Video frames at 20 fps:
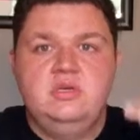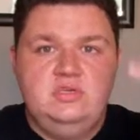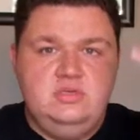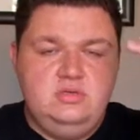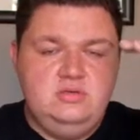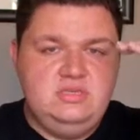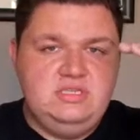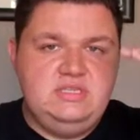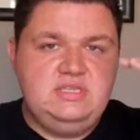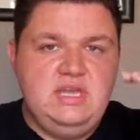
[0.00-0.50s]

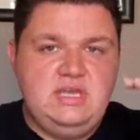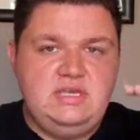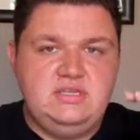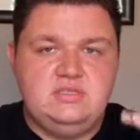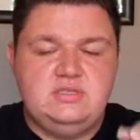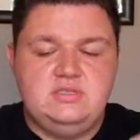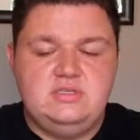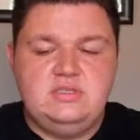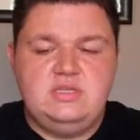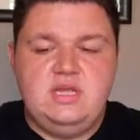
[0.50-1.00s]
so as
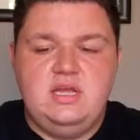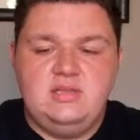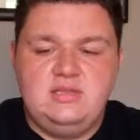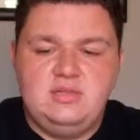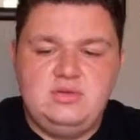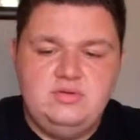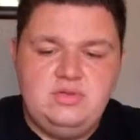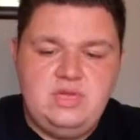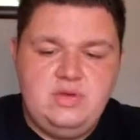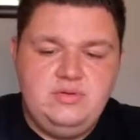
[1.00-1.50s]
things start
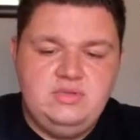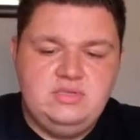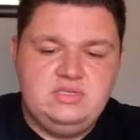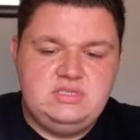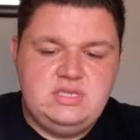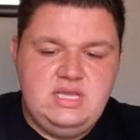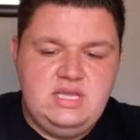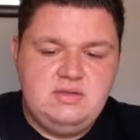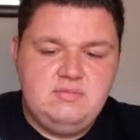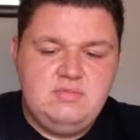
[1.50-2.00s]
to go down in
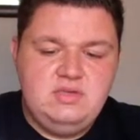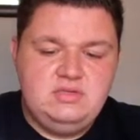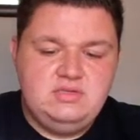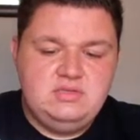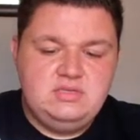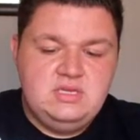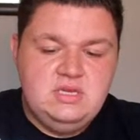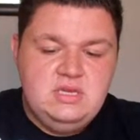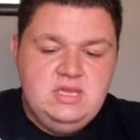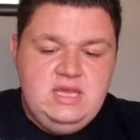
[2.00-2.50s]

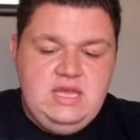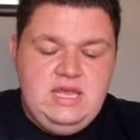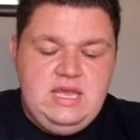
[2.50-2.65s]
segments.